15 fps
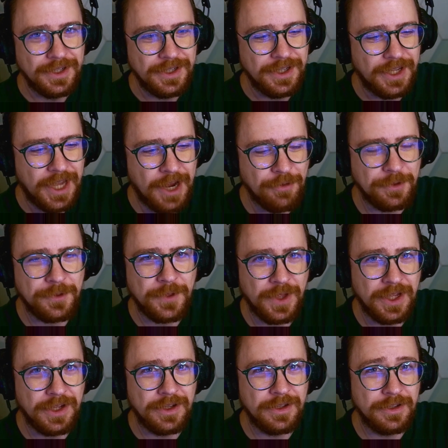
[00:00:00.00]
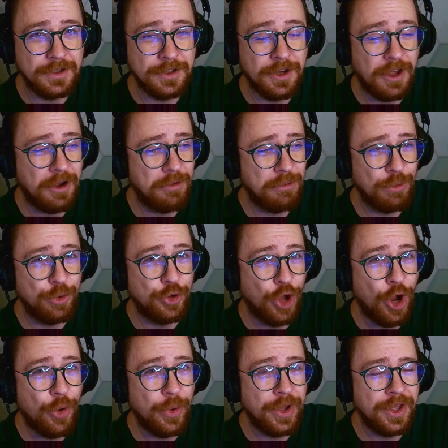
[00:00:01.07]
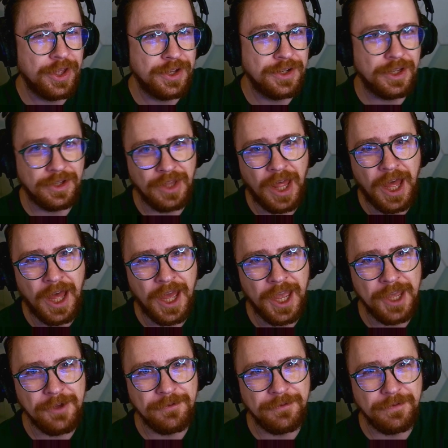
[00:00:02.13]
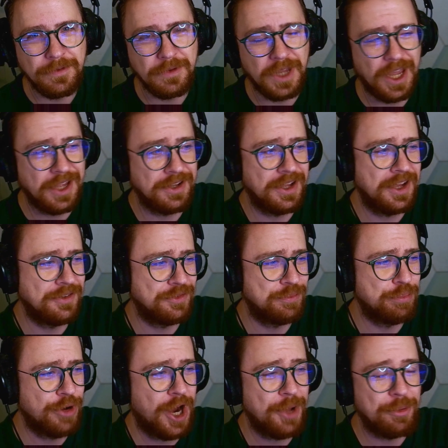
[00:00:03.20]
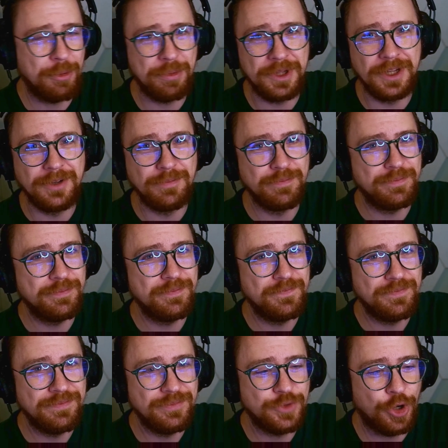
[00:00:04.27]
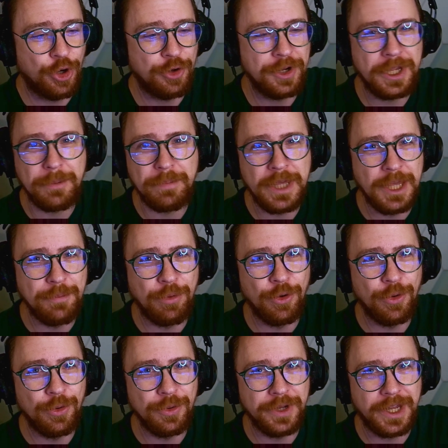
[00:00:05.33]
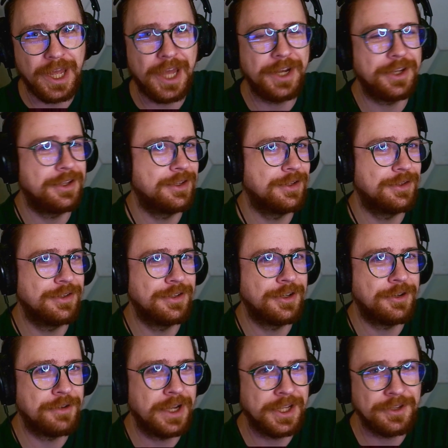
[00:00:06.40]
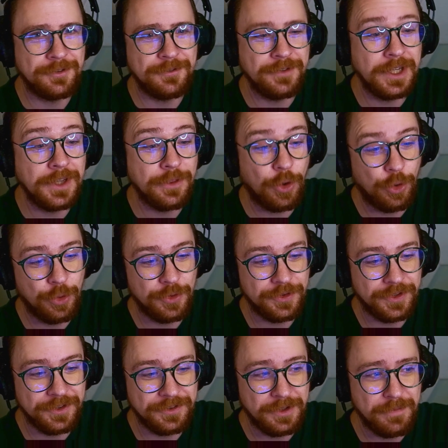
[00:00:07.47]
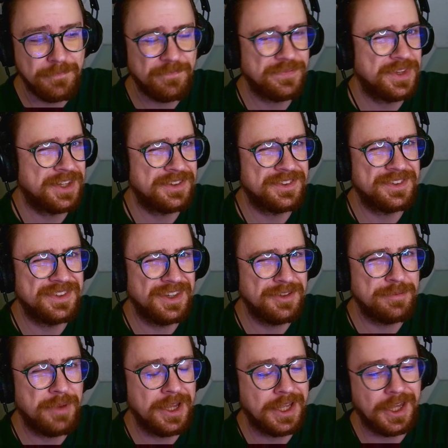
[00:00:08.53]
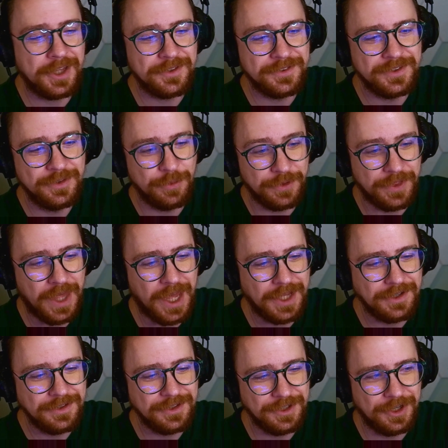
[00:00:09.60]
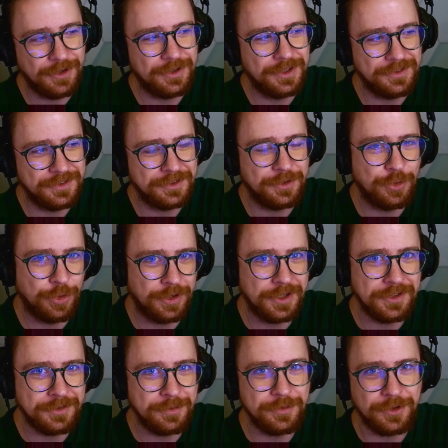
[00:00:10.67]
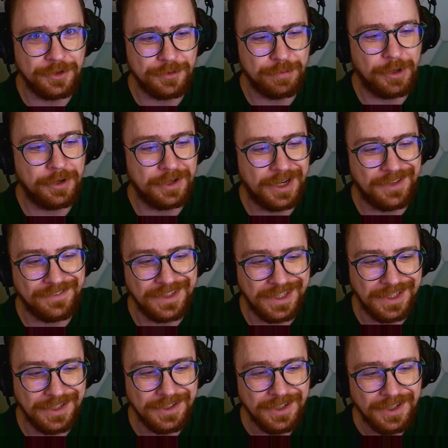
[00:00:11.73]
everything, you know, going, alive. I probably turning people to kind of, you know, I guess feed the whole system. That's my guess with that, you know, because it's an organism, so it's probably gonna have to eat.